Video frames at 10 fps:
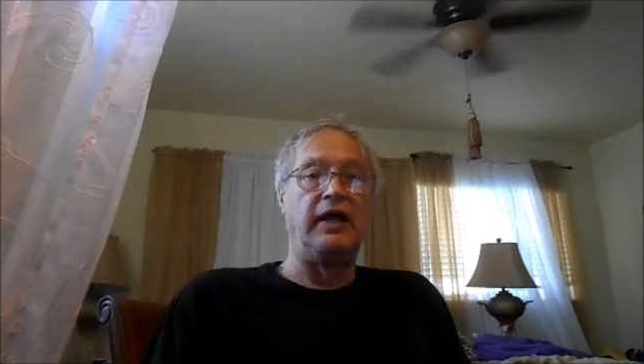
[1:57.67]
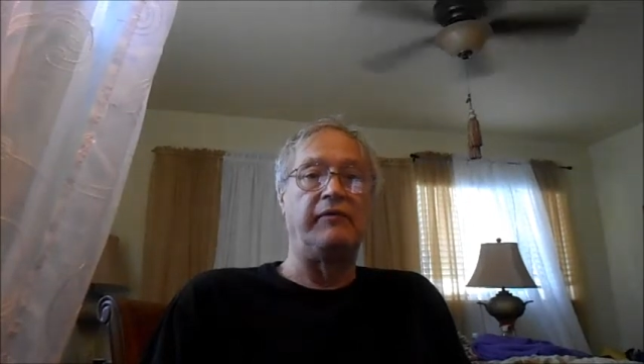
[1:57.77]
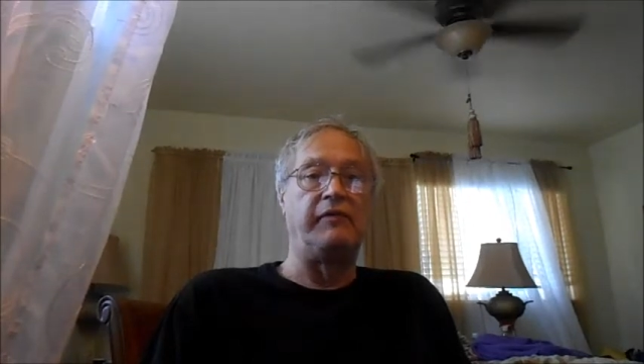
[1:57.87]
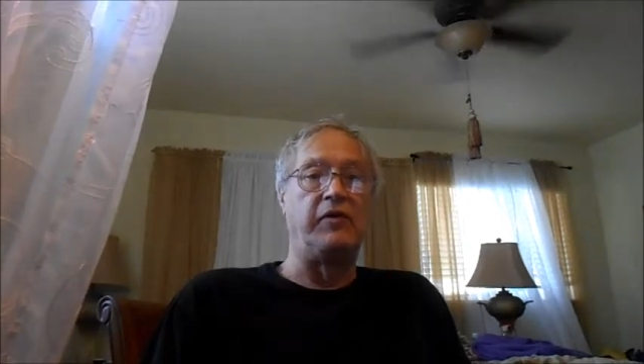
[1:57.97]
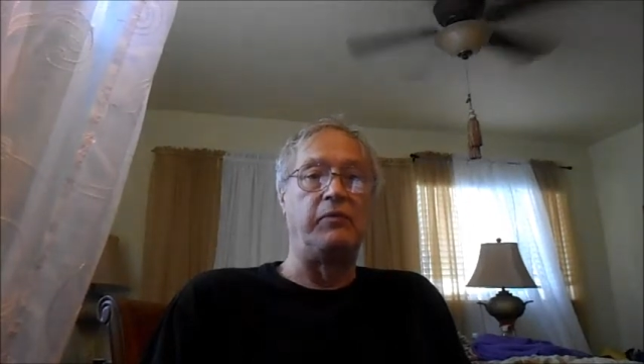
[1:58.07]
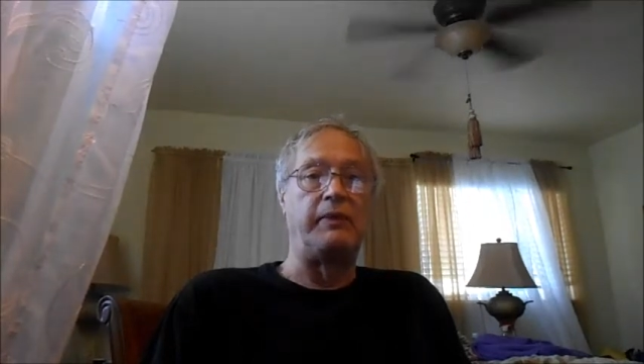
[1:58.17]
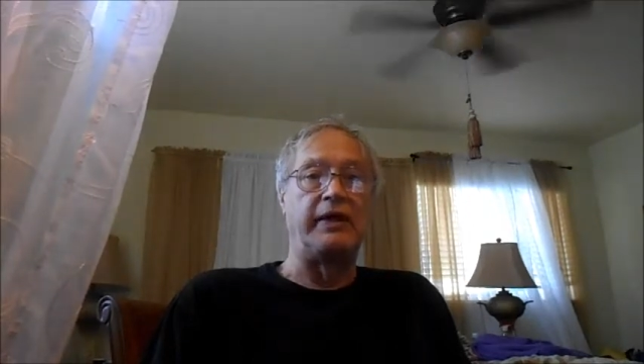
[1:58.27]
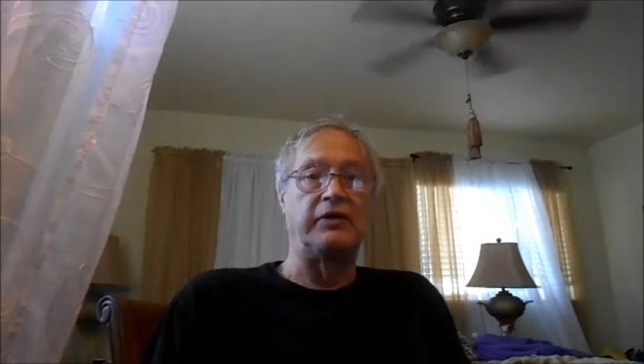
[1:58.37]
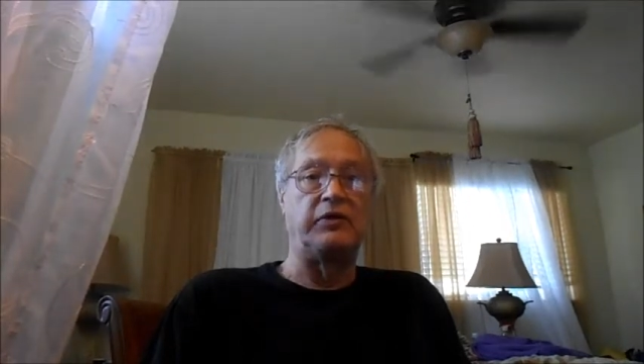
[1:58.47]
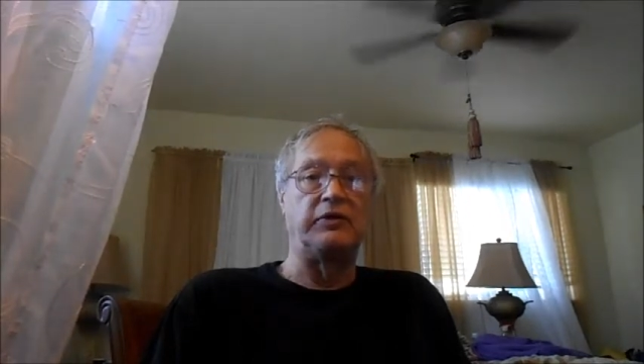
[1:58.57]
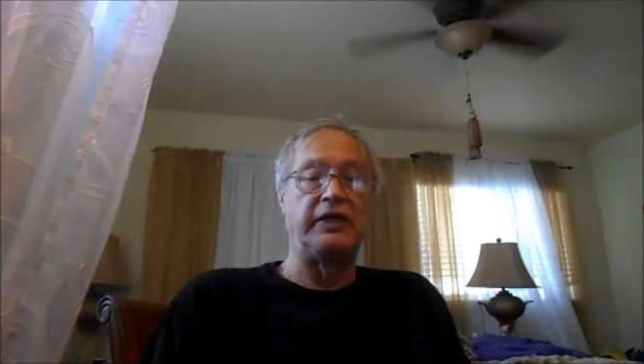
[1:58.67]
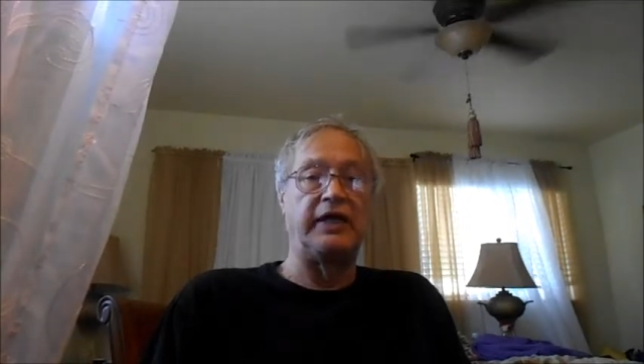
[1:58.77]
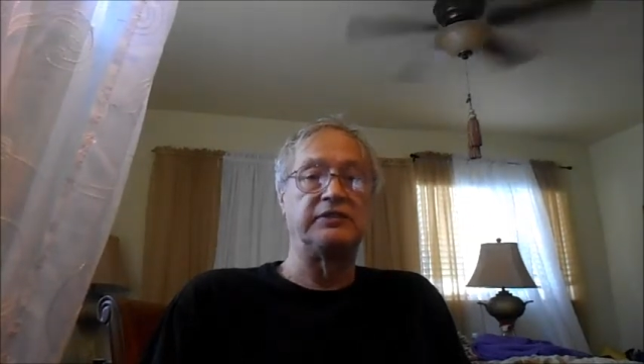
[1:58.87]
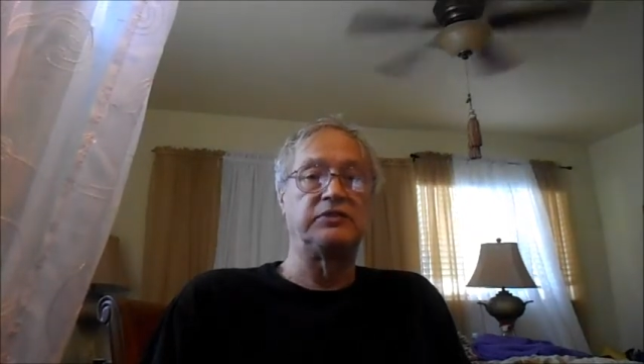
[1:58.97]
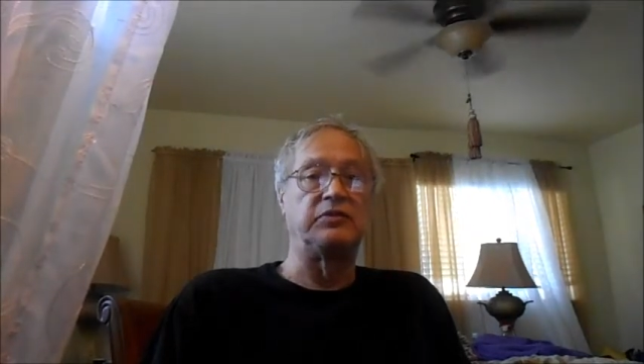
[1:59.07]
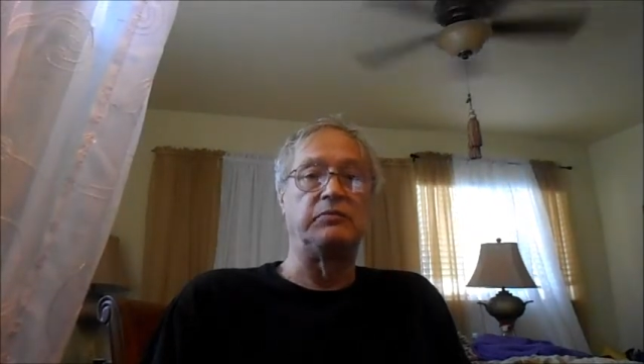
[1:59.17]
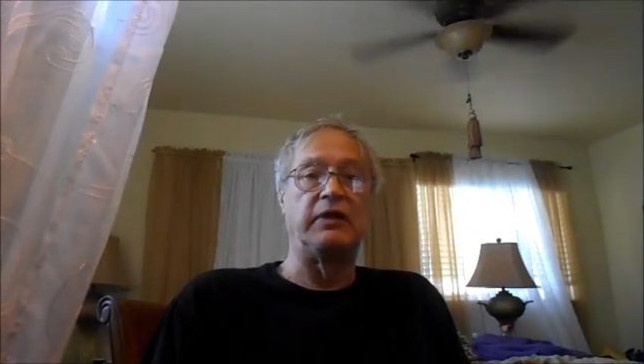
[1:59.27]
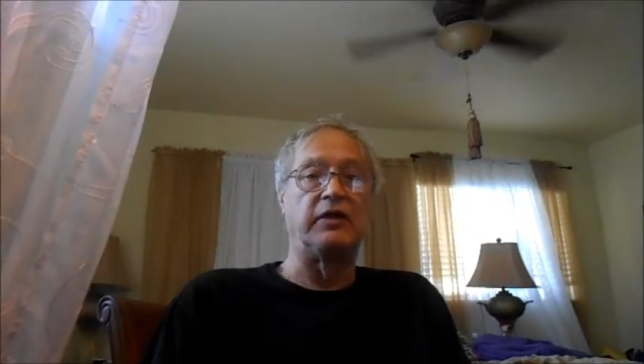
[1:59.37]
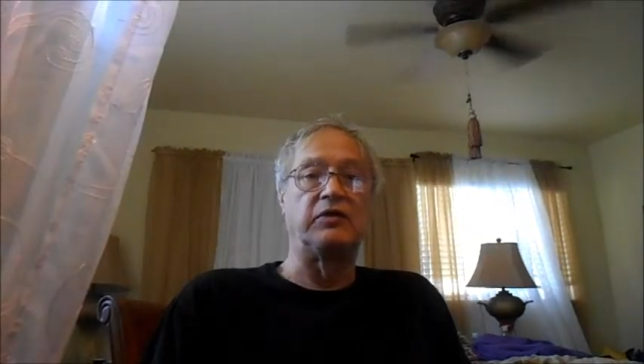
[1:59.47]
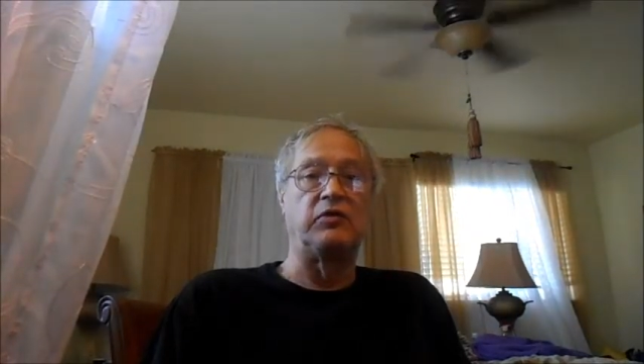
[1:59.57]
have no medical tests or
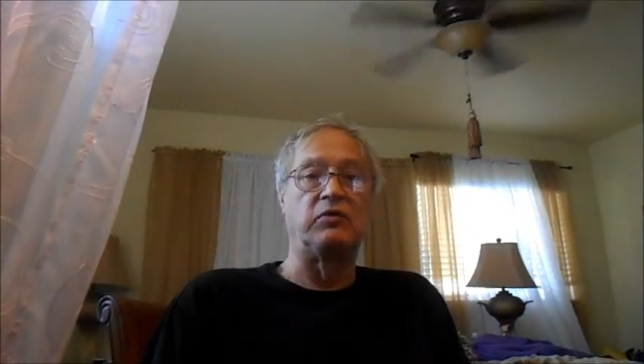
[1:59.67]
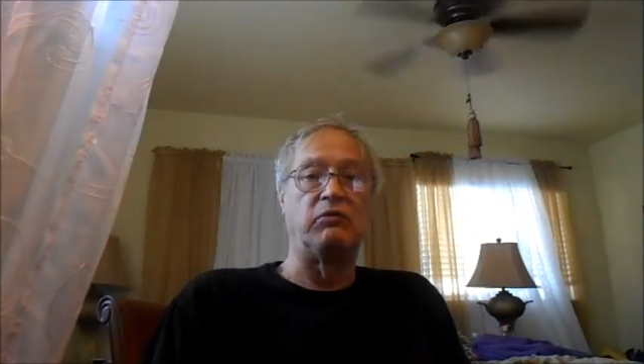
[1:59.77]
medical